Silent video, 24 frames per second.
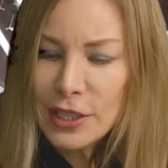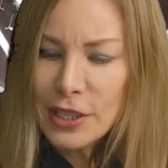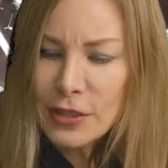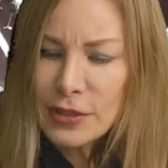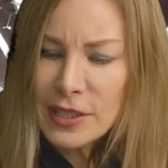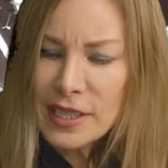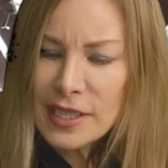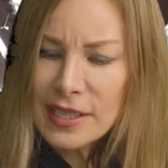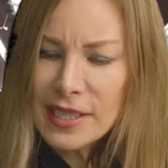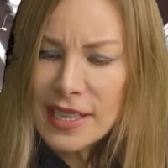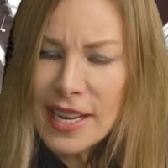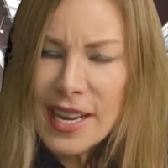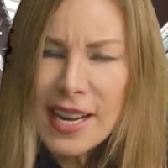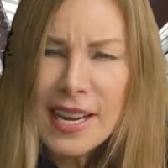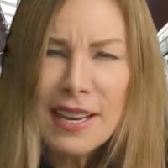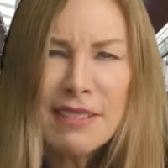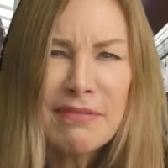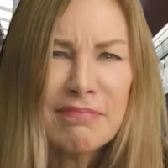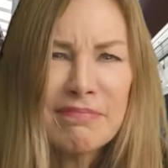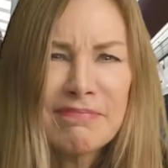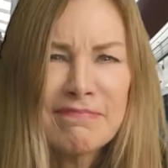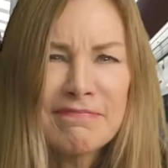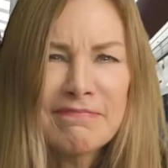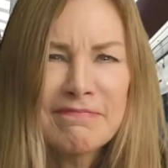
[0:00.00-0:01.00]
Today,
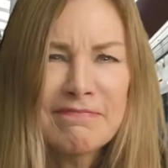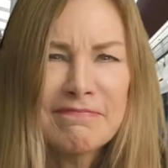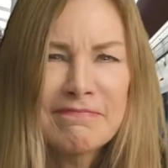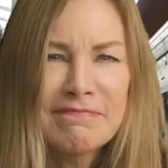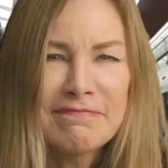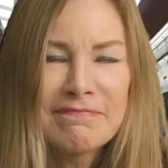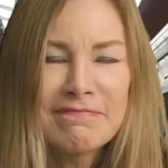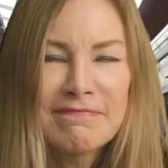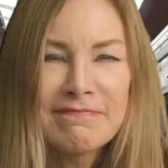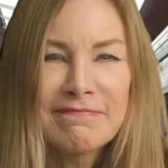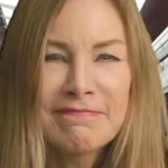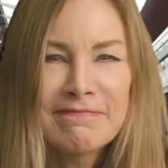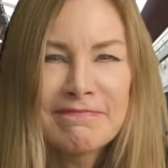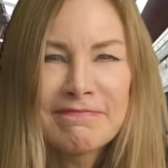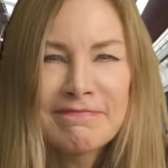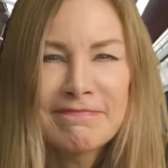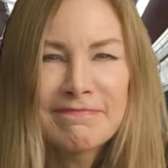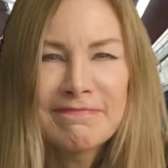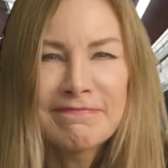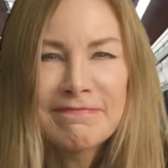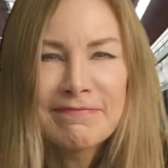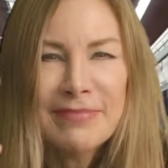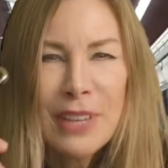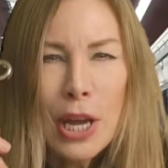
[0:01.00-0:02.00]

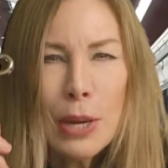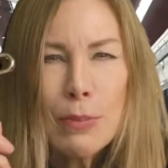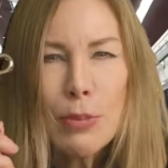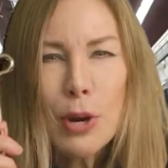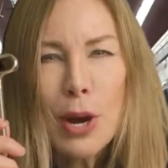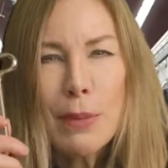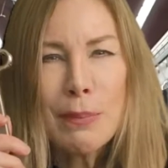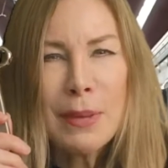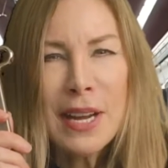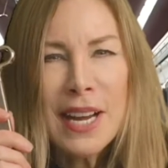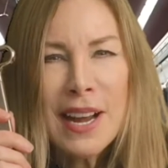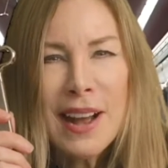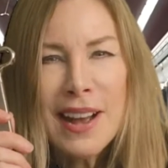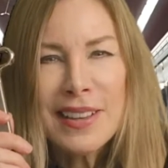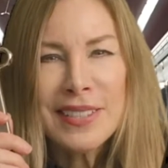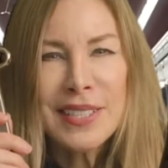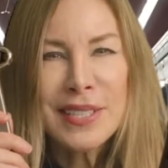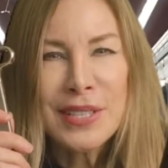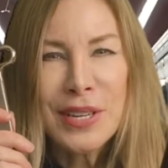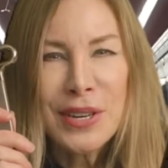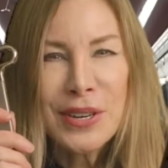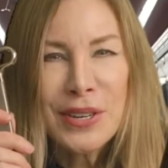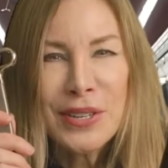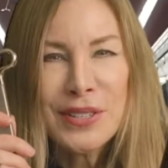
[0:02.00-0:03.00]
I brought my
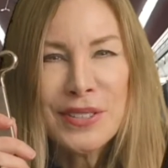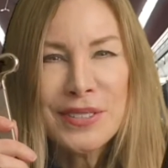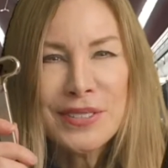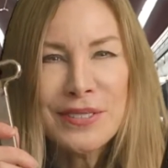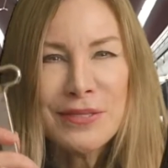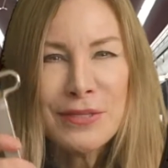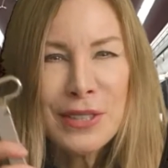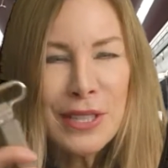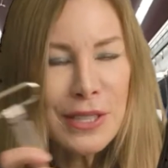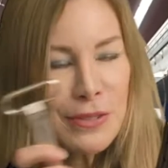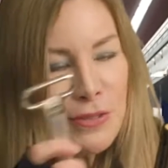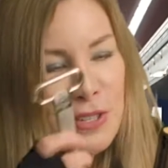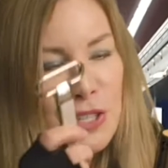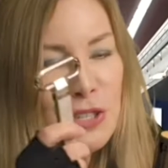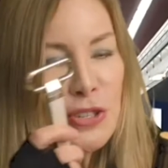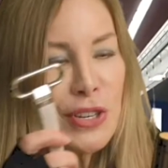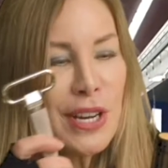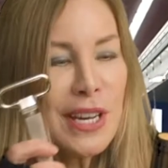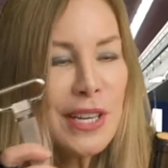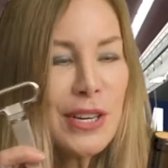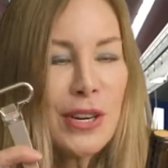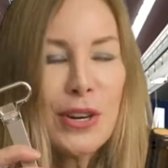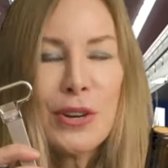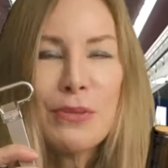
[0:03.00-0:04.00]
Asso. Why don't we
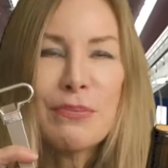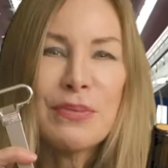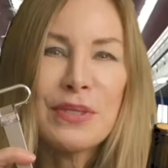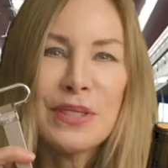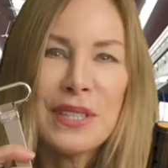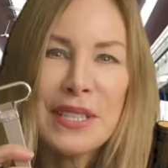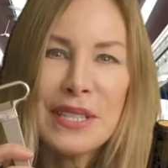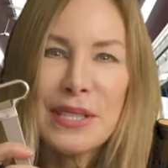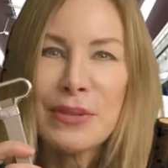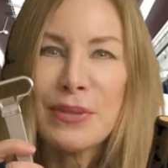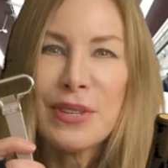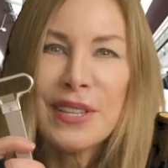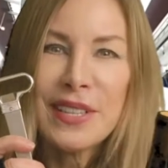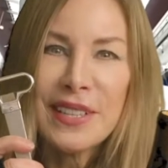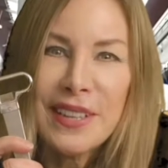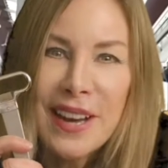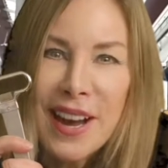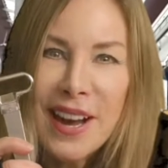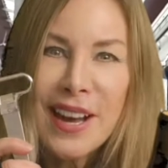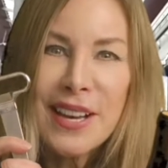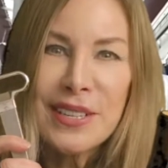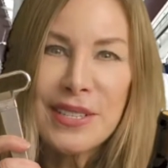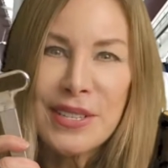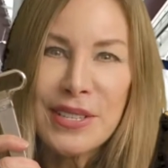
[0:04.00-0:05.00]
try to open this with an
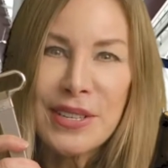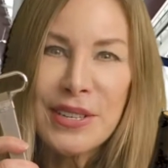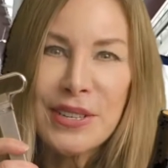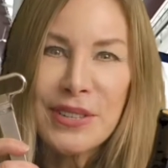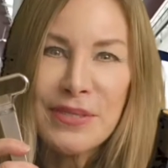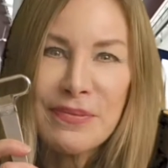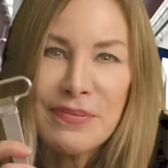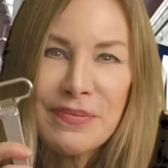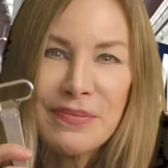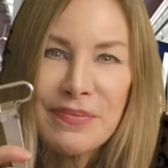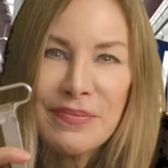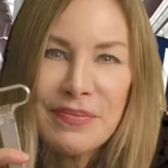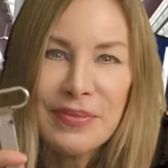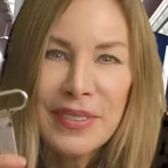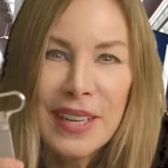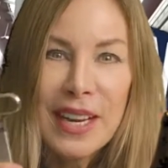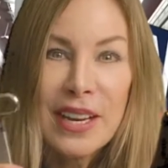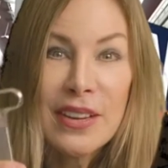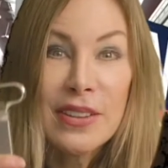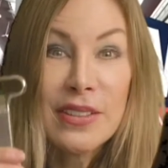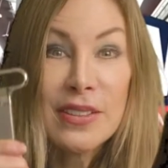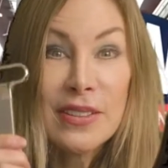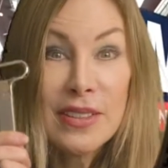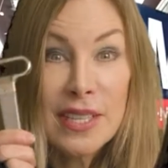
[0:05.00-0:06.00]
Asso?
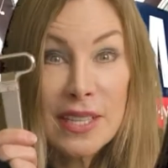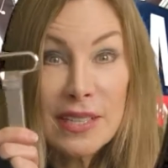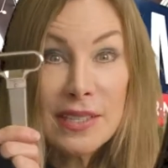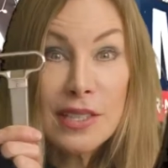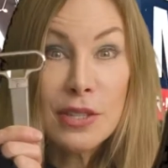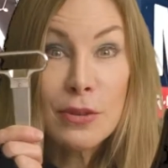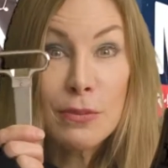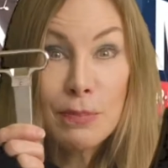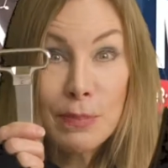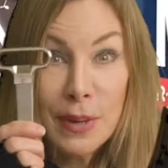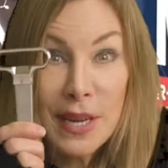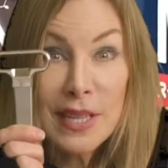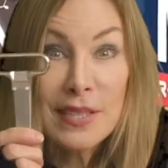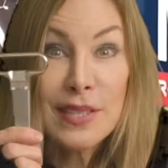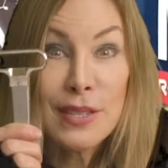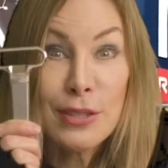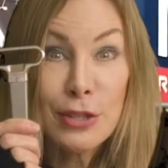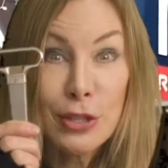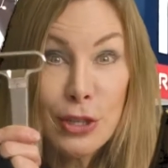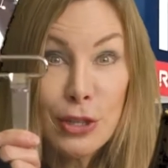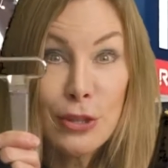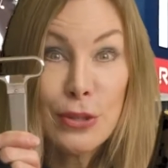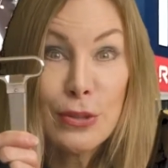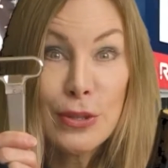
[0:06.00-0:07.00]
Now, these are best
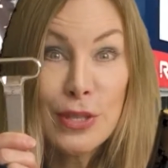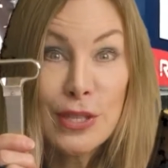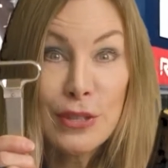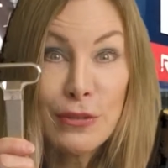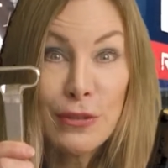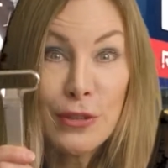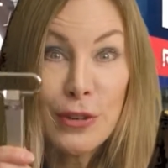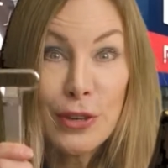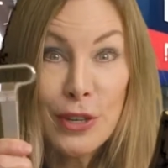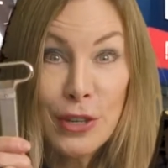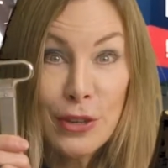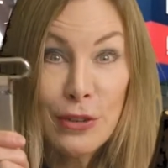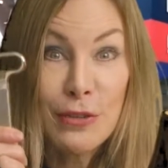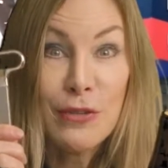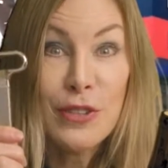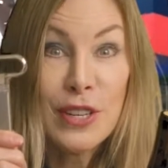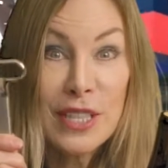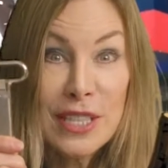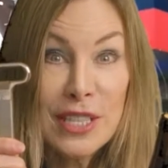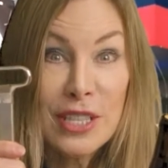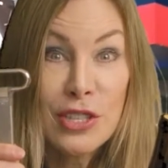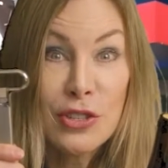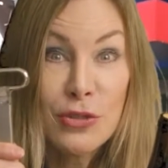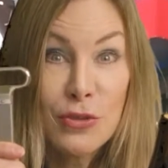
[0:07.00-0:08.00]
used for your
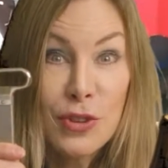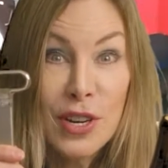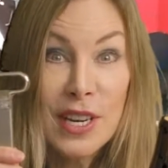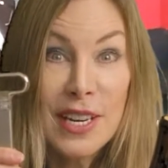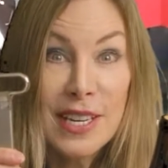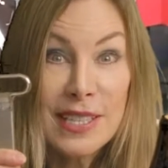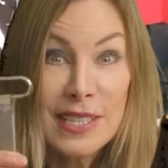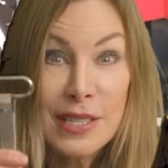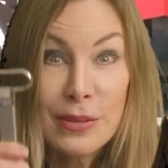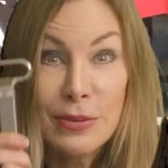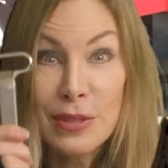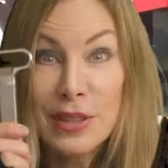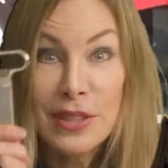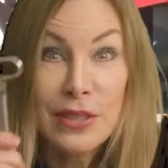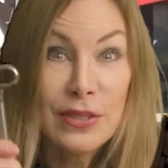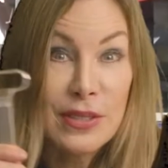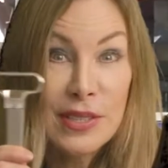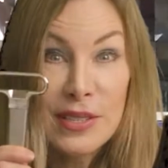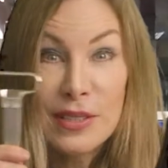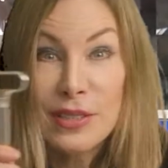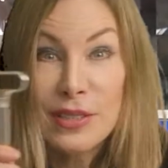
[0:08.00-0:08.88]
vintage wines with those